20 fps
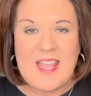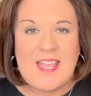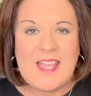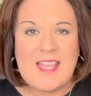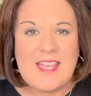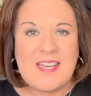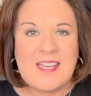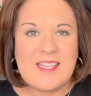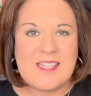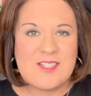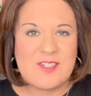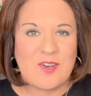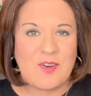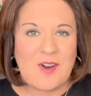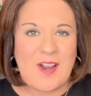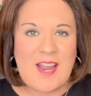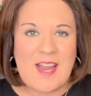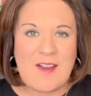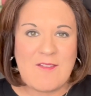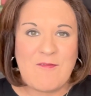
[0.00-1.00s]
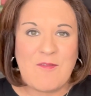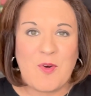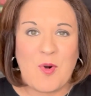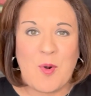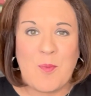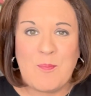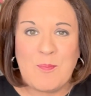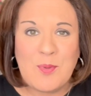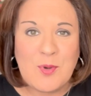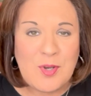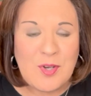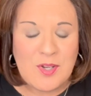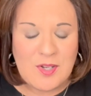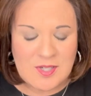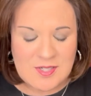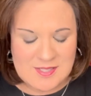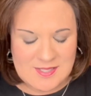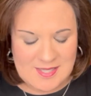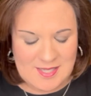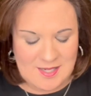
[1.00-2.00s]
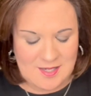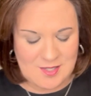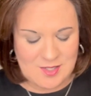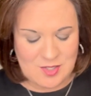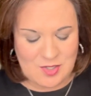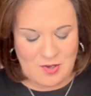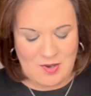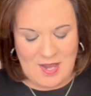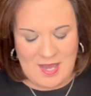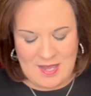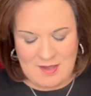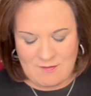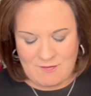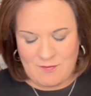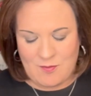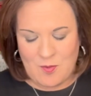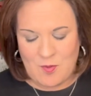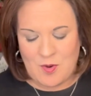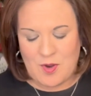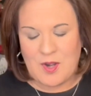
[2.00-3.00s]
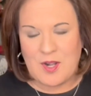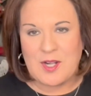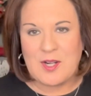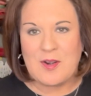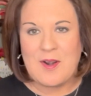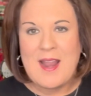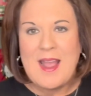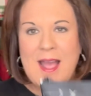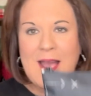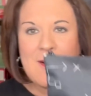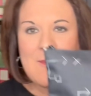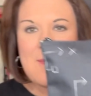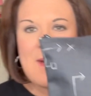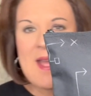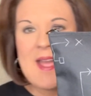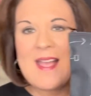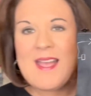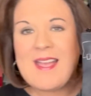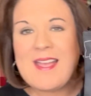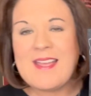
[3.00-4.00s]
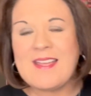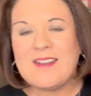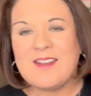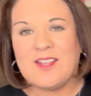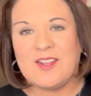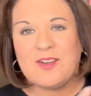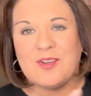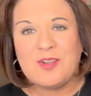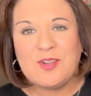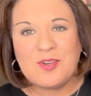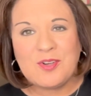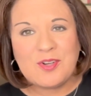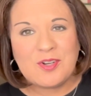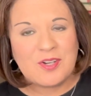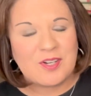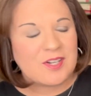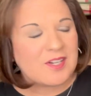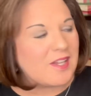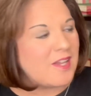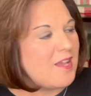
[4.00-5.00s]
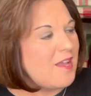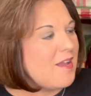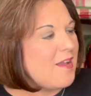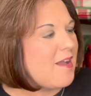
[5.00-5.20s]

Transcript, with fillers: It is great for books. It is great for your iPad, a Nook.